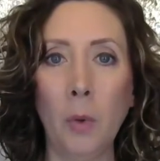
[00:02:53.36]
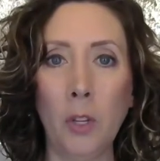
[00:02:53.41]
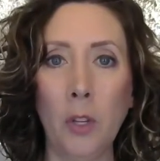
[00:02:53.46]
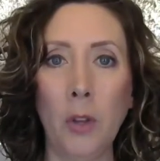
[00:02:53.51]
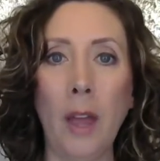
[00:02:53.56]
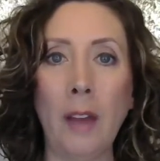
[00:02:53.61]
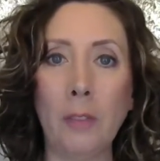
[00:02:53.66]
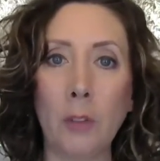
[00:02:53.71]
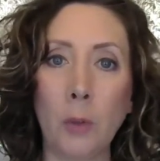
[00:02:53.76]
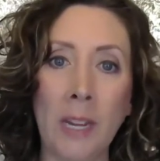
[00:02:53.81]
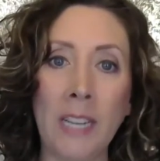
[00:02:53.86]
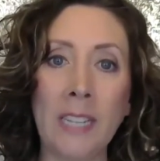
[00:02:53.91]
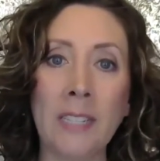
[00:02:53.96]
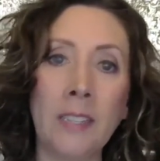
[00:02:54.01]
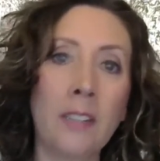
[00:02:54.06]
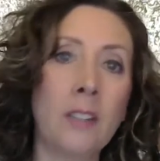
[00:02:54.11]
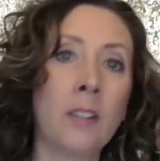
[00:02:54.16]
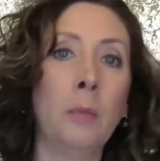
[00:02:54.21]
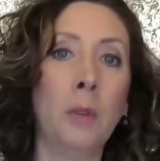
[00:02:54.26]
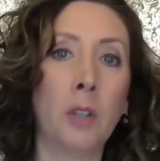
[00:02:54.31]
you have to wait
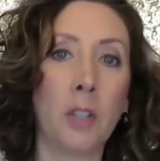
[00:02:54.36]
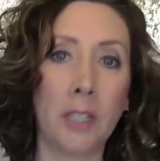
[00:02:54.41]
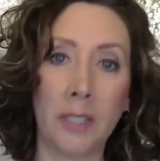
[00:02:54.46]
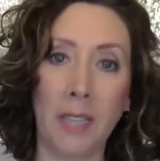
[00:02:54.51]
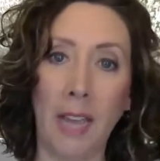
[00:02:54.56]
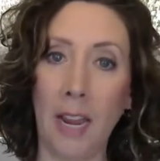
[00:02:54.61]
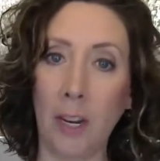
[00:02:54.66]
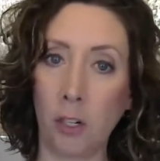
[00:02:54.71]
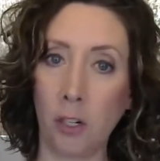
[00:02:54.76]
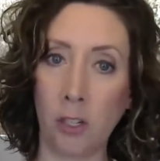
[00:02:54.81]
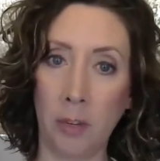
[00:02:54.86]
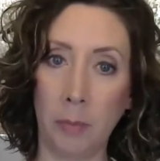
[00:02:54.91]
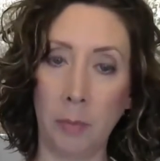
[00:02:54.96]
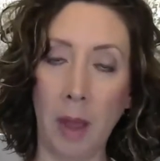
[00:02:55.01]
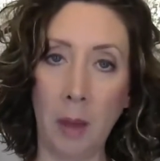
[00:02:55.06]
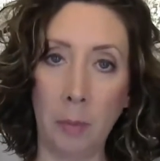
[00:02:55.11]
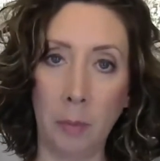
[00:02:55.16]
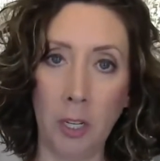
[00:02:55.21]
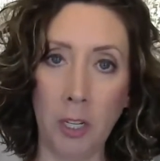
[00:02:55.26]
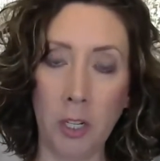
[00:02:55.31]
until the book is actually
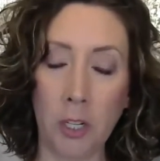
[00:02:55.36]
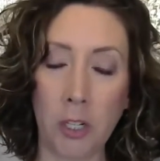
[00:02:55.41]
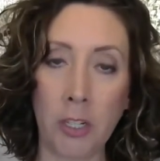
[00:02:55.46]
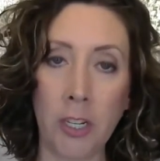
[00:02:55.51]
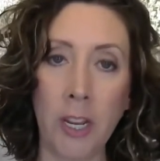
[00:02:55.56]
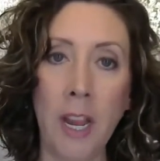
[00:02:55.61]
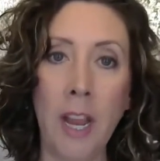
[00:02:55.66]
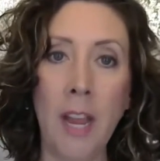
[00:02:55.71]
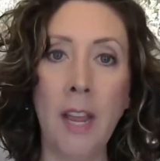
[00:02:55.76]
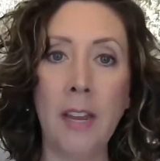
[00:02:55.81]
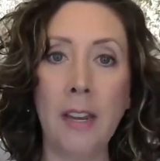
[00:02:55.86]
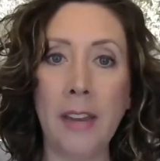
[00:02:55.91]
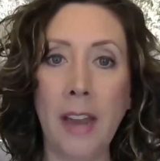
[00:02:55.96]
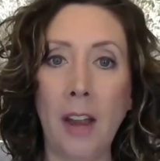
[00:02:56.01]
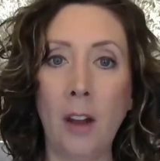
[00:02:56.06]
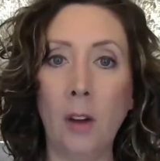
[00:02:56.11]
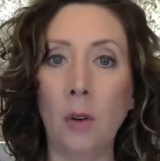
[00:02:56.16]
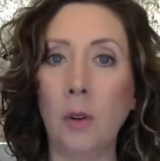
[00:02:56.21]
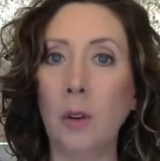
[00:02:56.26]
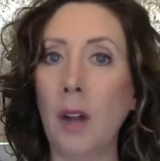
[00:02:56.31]
published.
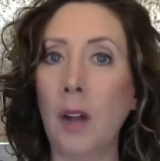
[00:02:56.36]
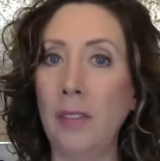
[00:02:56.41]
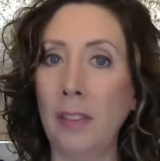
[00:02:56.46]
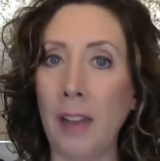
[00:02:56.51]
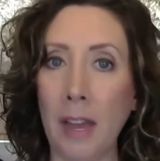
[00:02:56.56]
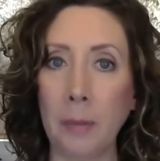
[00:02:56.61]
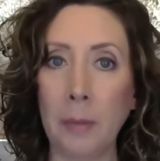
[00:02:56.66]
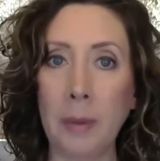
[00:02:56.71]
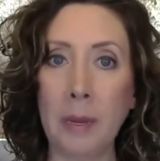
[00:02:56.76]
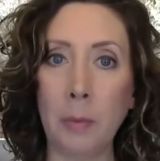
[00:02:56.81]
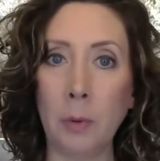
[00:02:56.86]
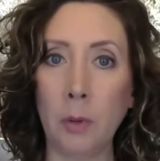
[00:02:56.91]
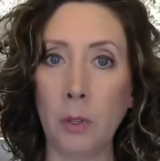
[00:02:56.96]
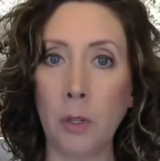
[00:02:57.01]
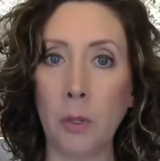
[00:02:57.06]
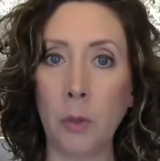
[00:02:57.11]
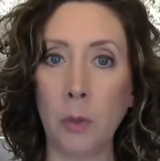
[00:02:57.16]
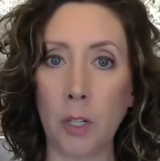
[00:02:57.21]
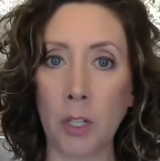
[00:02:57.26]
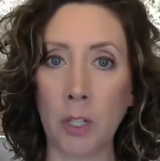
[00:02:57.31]
Now, I've had
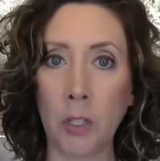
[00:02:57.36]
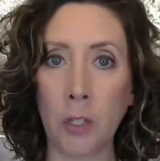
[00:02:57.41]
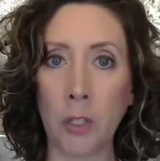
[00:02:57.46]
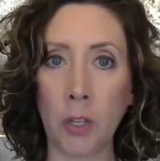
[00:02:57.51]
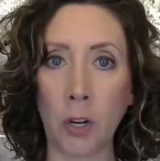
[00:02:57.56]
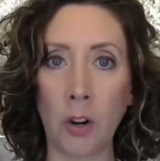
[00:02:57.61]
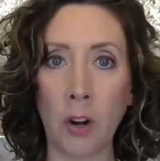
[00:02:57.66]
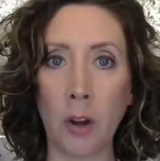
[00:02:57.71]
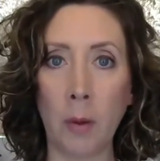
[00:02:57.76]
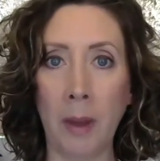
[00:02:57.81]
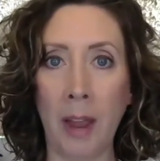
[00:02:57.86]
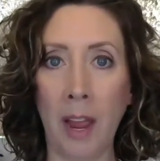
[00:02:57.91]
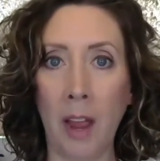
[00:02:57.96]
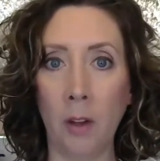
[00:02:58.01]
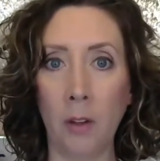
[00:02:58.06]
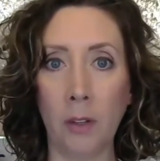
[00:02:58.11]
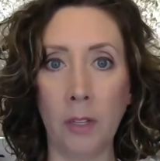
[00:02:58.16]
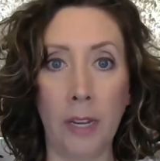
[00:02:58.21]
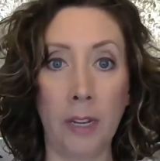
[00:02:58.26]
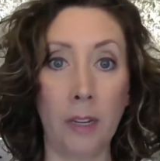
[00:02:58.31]
people who are concerned
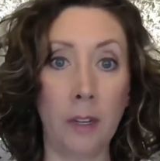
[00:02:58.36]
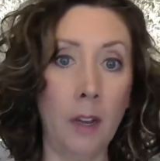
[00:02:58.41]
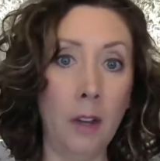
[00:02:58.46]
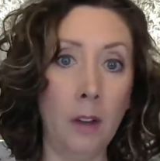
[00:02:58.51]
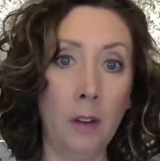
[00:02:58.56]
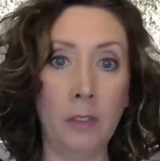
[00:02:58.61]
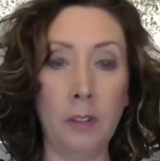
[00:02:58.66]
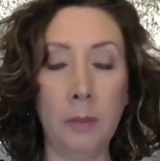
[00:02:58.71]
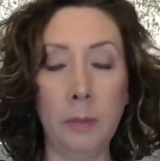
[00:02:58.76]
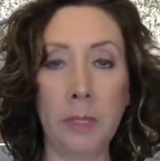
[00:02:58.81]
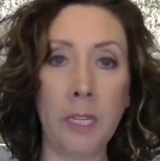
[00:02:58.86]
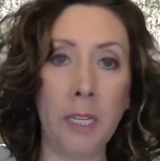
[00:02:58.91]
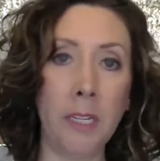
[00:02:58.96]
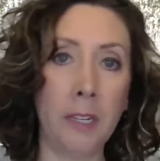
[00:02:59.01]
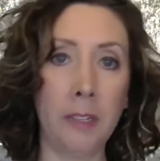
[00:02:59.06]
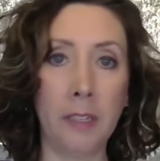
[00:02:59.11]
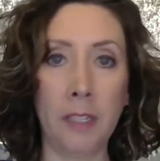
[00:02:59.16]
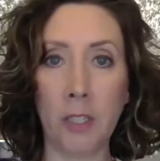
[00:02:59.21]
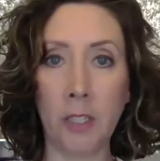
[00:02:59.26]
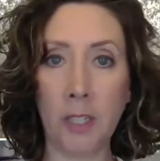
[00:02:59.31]
about, like, oh, if I'm
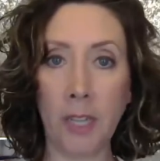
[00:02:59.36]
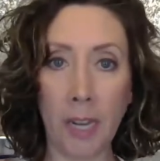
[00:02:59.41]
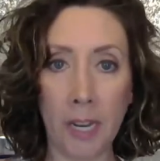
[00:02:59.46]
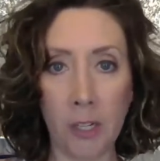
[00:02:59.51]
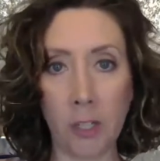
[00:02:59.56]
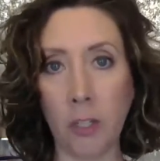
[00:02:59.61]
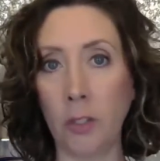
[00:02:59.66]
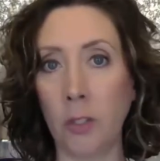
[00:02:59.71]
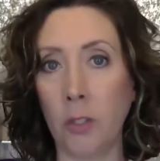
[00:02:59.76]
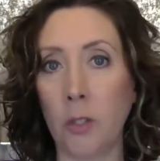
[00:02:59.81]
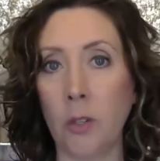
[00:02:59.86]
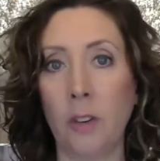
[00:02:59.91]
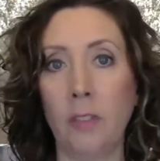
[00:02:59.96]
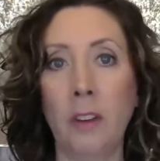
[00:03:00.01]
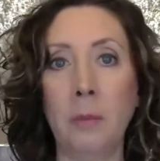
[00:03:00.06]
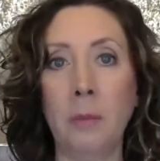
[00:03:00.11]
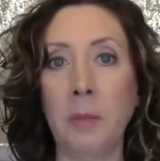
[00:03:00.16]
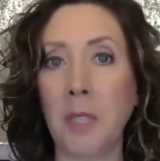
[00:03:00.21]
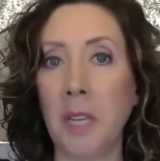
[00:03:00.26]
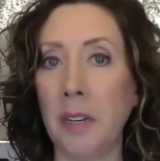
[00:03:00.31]
sending this to agents, or
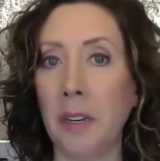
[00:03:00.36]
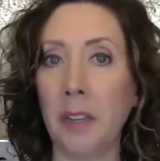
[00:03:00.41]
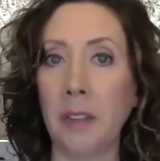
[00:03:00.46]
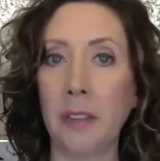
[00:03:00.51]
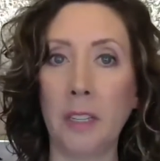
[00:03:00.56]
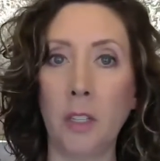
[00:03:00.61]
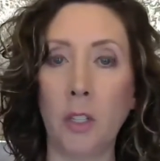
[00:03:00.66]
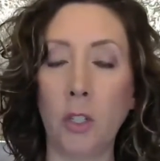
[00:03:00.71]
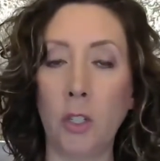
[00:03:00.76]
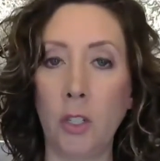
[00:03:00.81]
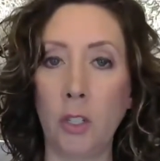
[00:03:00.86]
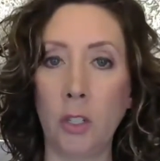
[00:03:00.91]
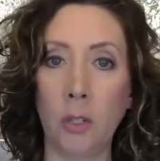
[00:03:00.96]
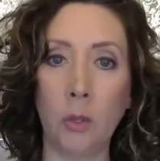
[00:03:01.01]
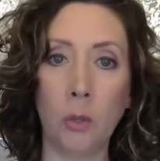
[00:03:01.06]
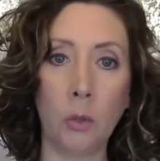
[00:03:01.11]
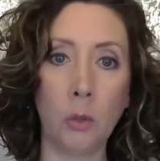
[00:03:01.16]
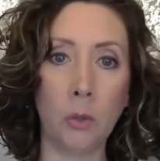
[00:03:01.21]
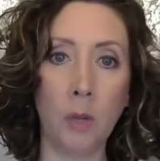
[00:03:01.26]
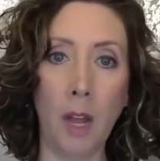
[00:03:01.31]
if I'm sending this
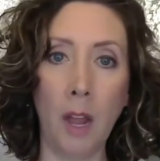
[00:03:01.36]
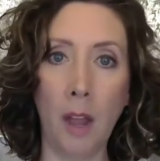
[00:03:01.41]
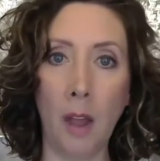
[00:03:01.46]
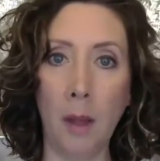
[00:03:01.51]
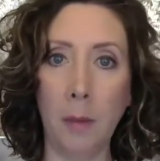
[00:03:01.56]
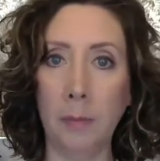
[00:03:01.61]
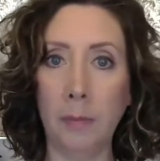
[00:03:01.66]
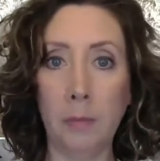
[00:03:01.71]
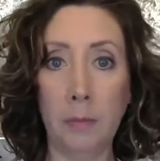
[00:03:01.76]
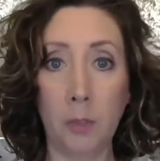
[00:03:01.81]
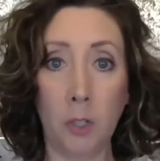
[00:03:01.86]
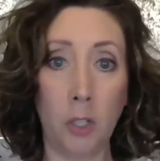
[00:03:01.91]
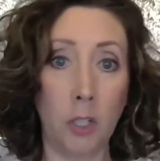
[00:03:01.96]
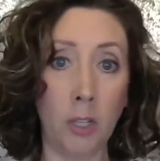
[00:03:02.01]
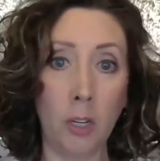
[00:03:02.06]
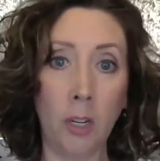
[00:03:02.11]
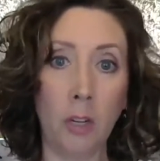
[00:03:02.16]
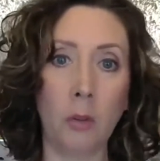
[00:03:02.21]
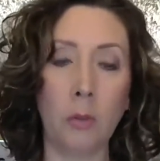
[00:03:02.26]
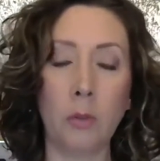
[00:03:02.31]
to
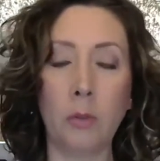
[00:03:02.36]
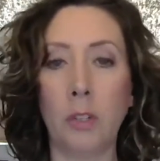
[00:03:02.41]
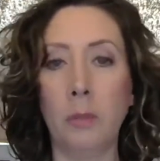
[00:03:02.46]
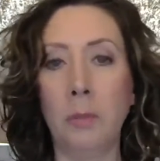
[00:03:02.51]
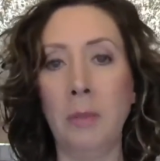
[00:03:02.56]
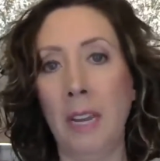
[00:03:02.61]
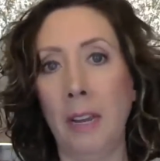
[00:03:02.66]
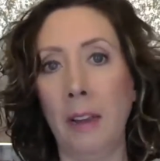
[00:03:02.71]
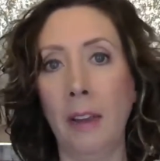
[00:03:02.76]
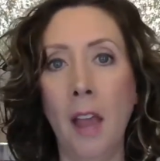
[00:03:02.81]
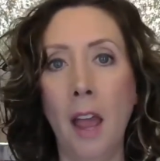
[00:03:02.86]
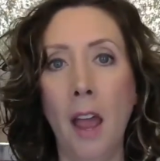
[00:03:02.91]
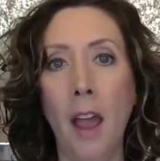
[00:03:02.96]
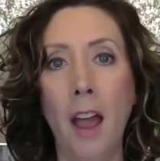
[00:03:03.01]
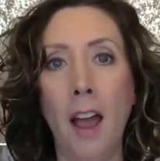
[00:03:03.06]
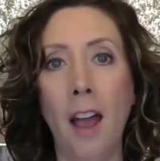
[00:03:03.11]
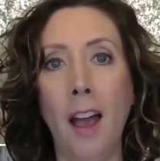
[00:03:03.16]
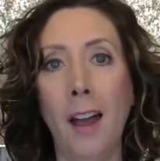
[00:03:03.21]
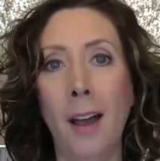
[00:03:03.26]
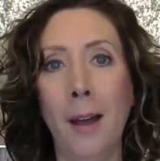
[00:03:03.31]
you, to me,
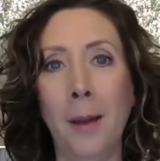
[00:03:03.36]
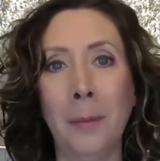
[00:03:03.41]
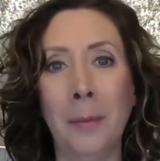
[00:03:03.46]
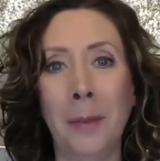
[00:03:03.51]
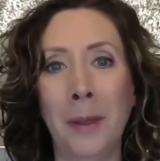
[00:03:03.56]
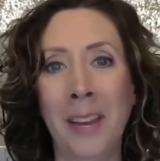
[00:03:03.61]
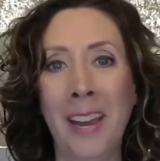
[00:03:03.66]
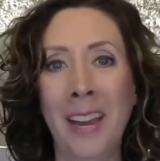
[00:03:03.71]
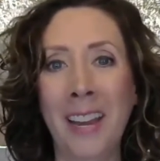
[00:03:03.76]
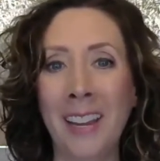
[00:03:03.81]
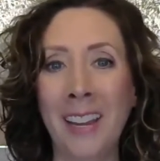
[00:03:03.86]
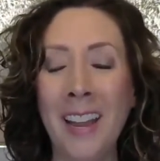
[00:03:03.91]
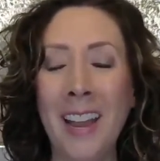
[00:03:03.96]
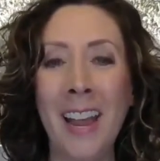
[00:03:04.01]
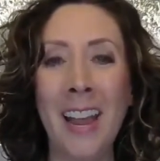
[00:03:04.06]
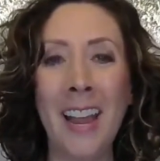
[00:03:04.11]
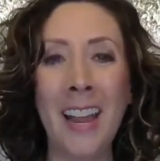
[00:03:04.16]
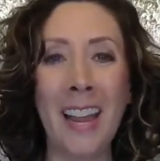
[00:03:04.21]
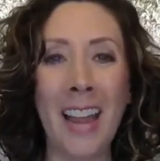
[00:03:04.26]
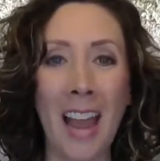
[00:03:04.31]

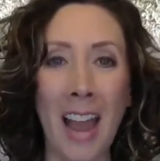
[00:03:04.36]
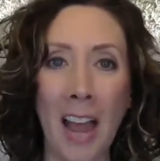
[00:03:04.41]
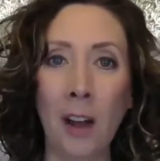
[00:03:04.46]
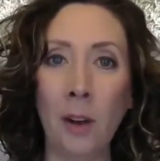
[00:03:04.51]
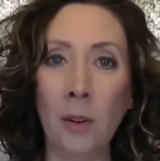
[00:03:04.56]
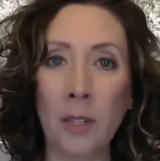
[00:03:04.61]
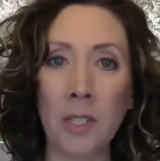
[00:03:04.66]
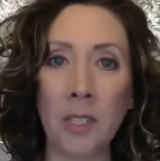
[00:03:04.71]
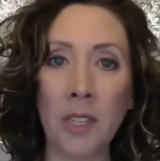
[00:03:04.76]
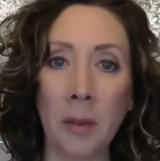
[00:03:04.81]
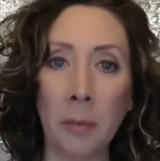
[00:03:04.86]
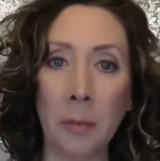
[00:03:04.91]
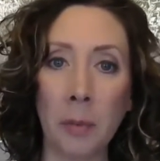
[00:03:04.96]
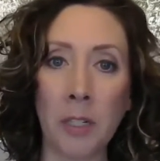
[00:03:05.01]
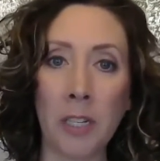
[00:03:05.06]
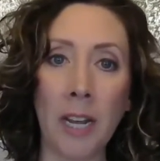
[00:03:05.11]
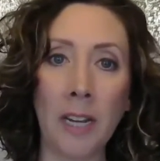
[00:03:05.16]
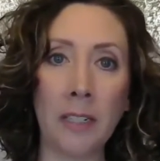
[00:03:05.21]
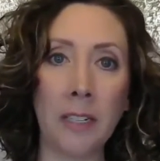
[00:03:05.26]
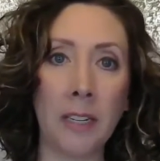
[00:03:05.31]
how is that
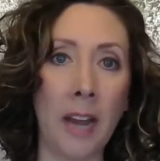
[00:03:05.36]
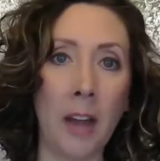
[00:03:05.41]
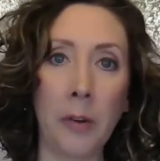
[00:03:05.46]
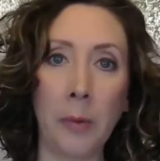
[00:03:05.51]
protected?